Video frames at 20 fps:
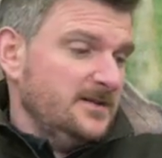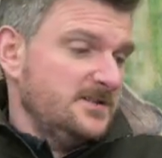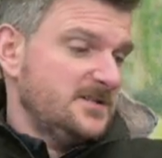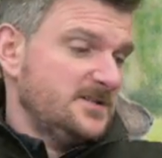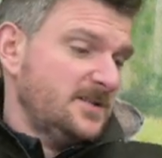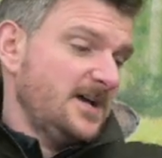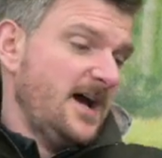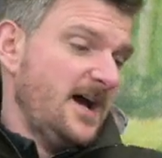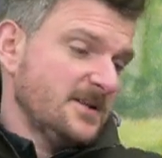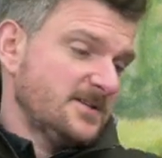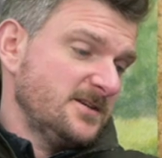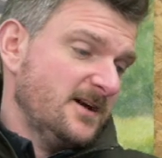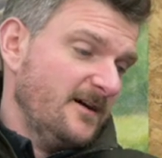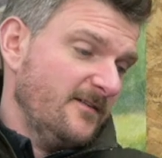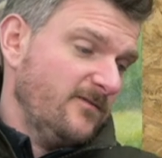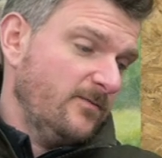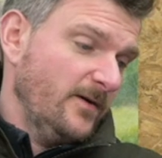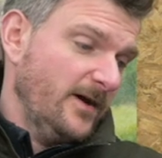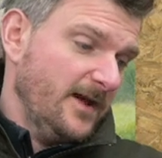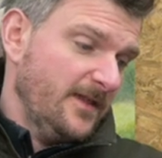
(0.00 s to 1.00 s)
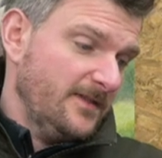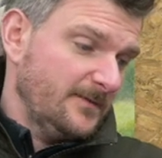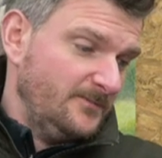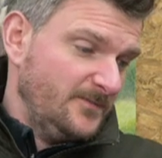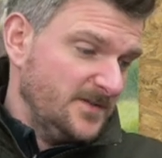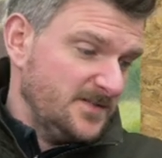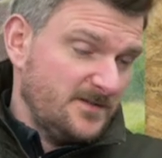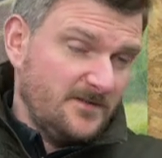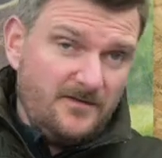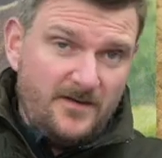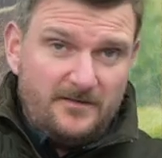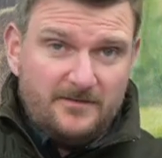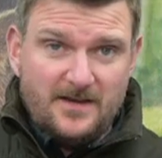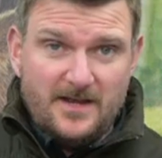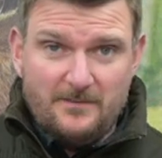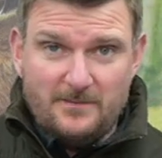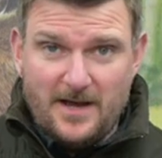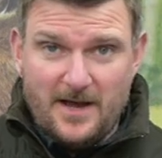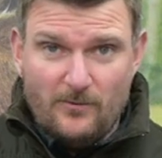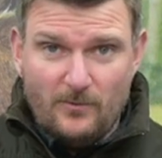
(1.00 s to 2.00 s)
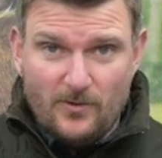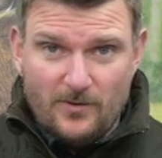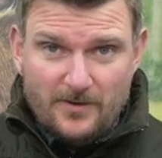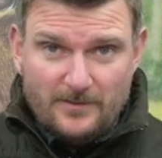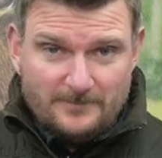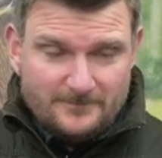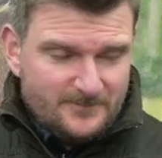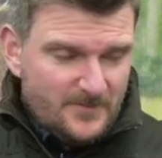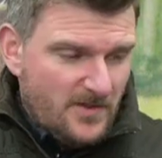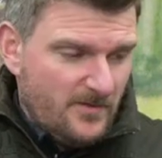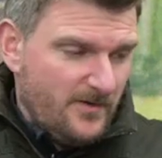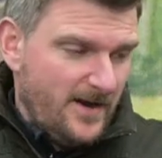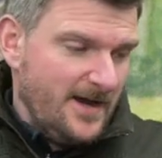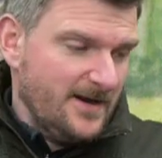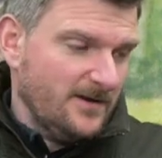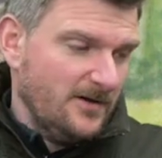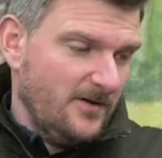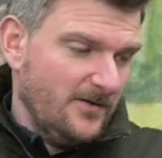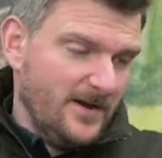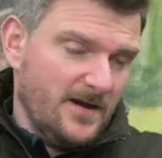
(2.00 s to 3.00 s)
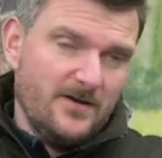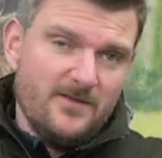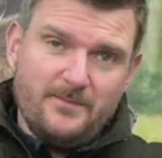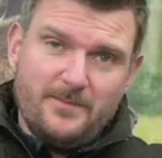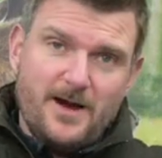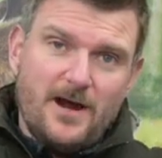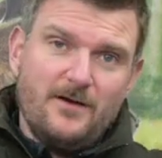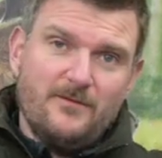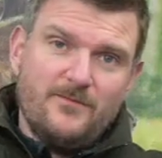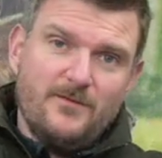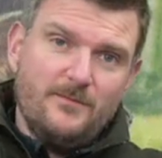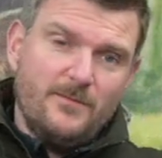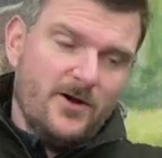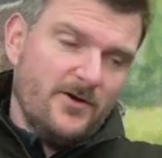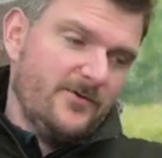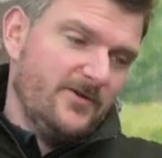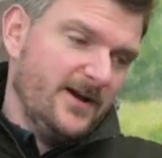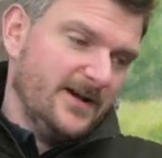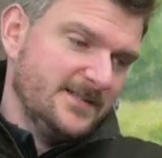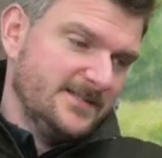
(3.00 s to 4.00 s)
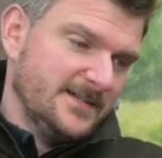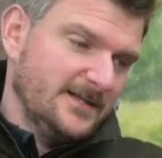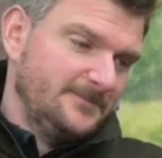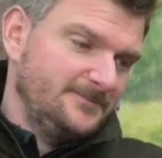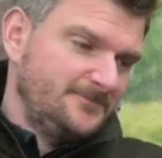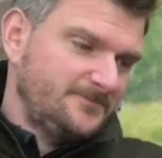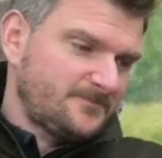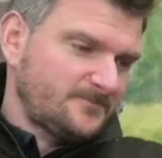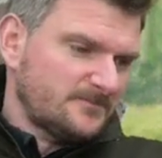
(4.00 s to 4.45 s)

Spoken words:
to start off with, it's a 15x1 thread on the end of the barrel for a moderator.